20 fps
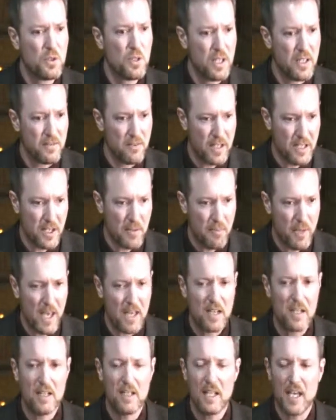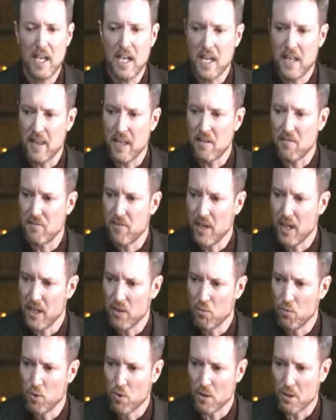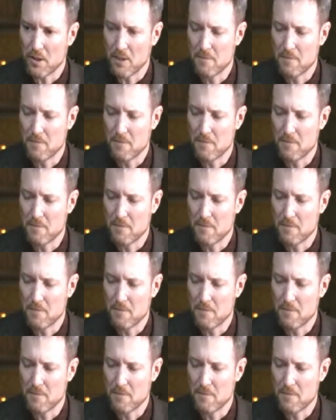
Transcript: live independently, and then find work.